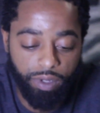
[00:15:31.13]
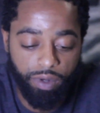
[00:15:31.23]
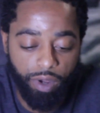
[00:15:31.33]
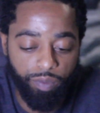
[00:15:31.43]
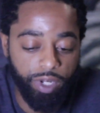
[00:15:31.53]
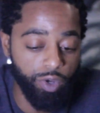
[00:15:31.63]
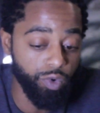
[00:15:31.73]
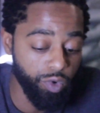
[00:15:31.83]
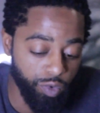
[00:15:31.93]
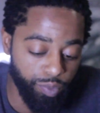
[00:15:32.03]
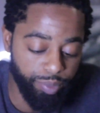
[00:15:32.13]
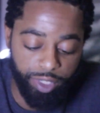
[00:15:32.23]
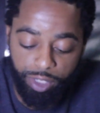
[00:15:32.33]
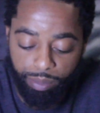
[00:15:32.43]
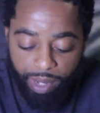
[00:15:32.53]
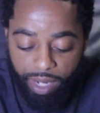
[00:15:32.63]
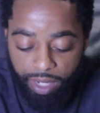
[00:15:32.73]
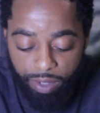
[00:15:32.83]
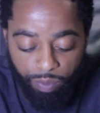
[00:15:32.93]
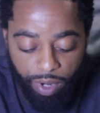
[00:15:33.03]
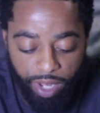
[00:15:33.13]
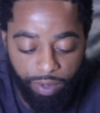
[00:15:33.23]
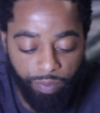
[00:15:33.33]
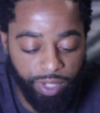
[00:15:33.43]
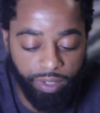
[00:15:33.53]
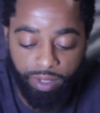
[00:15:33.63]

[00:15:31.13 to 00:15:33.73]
You know, we knew who participated in what, and